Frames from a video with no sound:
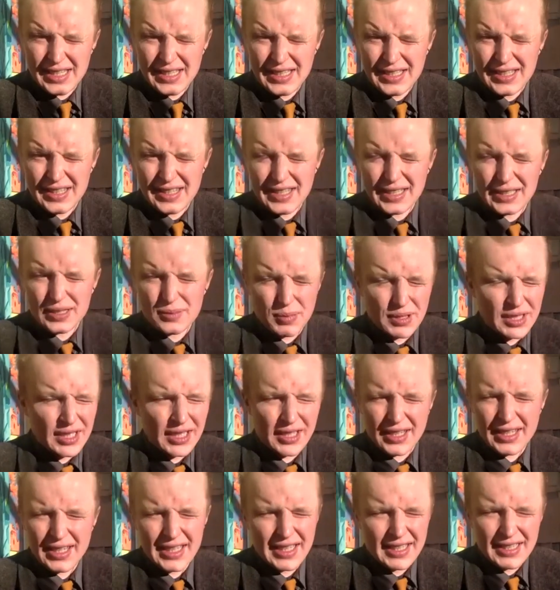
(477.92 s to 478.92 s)
things, but not
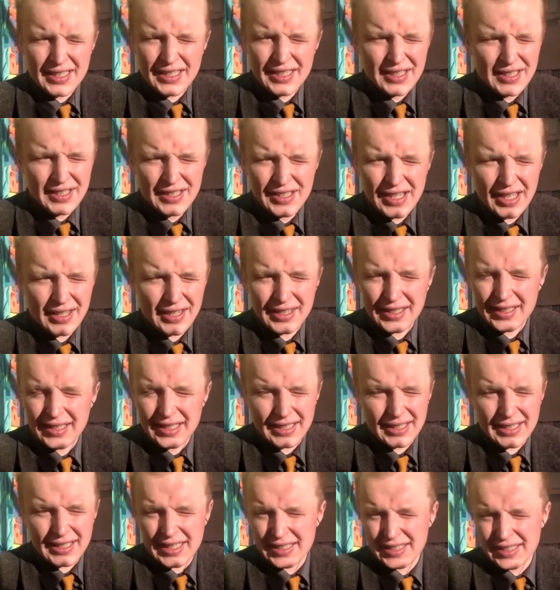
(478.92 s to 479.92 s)
yet, nothing like
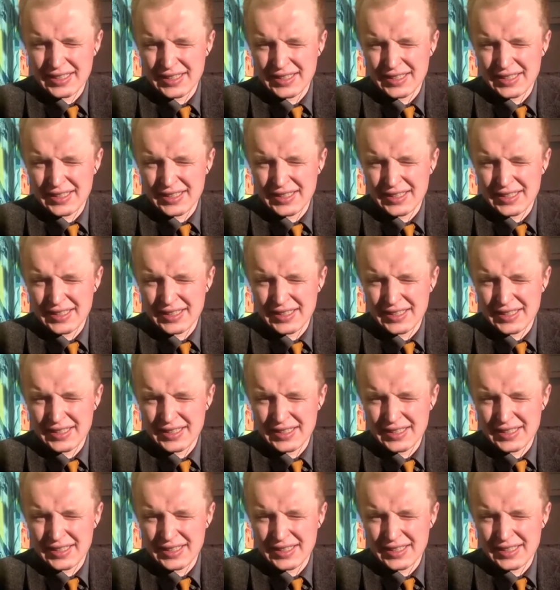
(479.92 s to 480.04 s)
that